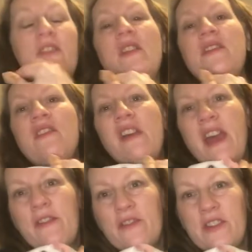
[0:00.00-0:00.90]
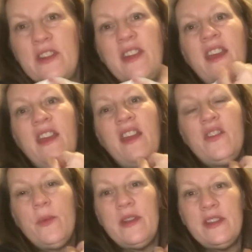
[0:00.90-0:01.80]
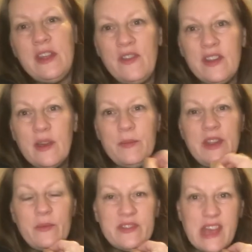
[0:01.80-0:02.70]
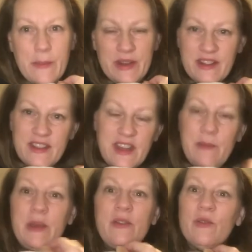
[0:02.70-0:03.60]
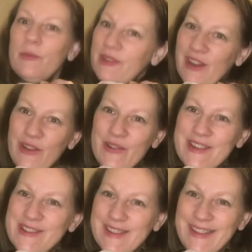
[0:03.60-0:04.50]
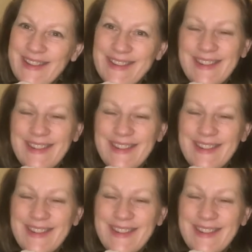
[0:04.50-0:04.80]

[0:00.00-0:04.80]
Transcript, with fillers: So that's all I have for you today. I just wanted to give you an update what's happening in the guinea pig room and the new additions.